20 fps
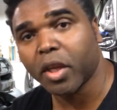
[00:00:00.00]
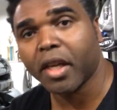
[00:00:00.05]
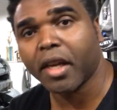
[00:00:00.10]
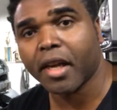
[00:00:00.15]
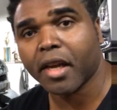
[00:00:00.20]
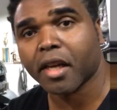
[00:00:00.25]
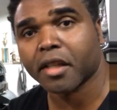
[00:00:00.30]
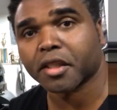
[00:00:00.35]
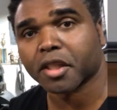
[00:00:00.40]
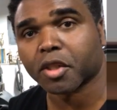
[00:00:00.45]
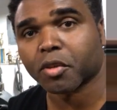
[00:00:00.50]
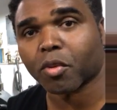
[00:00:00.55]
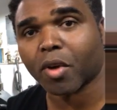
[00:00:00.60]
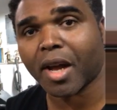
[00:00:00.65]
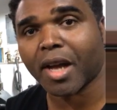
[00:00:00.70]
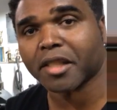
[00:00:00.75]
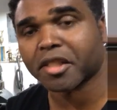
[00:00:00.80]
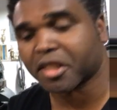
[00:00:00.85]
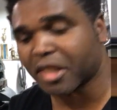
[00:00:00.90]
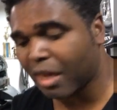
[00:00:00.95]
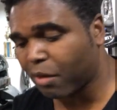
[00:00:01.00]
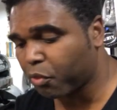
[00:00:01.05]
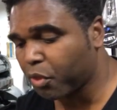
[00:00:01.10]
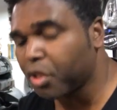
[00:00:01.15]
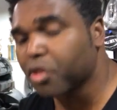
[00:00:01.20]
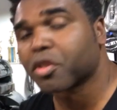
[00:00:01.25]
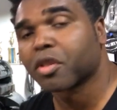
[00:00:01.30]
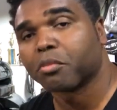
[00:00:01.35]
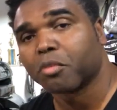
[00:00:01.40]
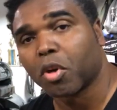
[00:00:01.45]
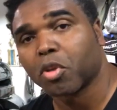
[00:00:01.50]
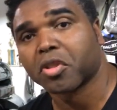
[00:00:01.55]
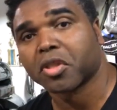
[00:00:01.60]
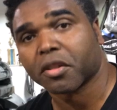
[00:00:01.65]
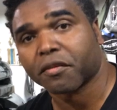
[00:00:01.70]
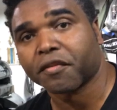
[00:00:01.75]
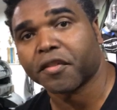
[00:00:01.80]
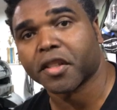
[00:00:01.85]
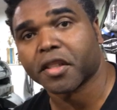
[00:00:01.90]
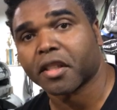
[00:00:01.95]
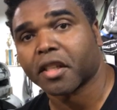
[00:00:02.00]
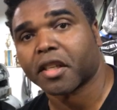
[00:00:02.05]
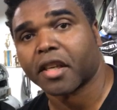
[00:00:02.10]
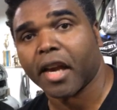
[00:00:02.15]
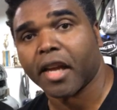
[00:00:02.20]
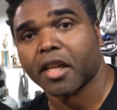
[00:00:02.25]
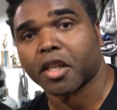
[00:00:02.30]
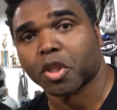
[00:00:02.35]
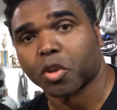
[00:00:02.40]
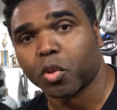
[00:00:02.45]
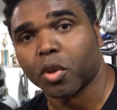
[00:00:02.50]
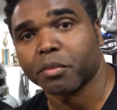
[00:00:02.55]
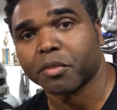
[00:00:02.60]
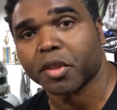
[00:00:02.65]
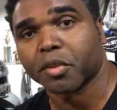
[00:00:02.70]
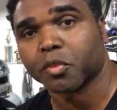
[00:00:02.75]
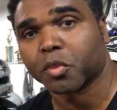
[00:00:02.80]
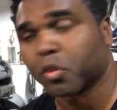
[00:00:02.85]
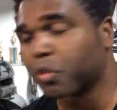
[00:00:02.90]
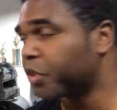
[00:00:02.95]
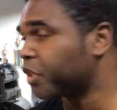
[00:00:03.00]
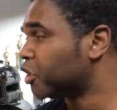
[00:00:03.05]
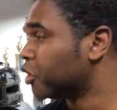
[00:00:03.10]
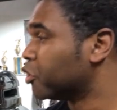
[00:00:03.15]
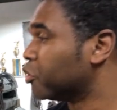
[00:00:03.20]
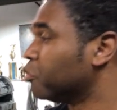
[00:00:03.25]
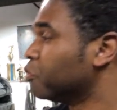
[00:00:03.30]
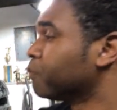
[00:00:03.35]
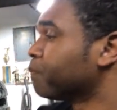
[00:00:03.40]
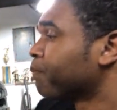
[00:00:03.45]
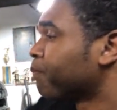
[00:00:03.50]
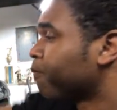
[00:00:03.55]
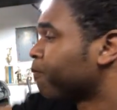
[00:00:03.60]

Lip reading: we here at the garage shop, we use the most sophisticated equipment when we do